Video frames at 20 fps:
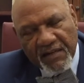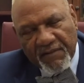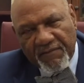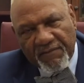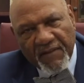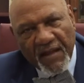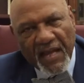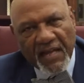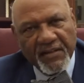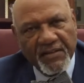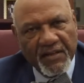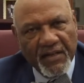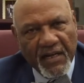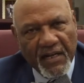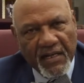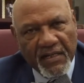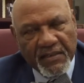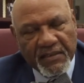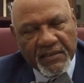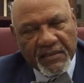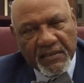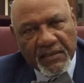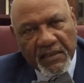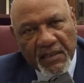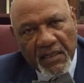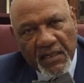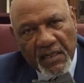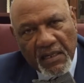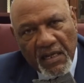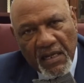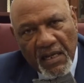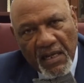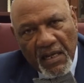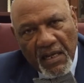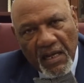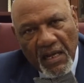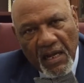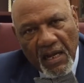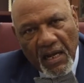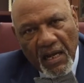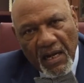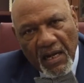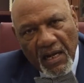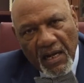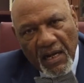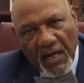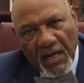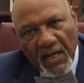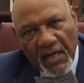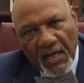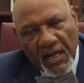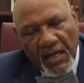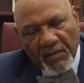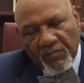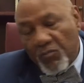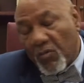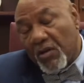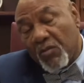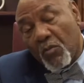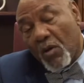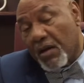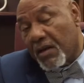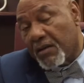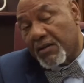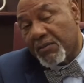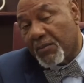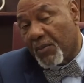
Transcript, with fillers: evangelist. Uh, and one, one of the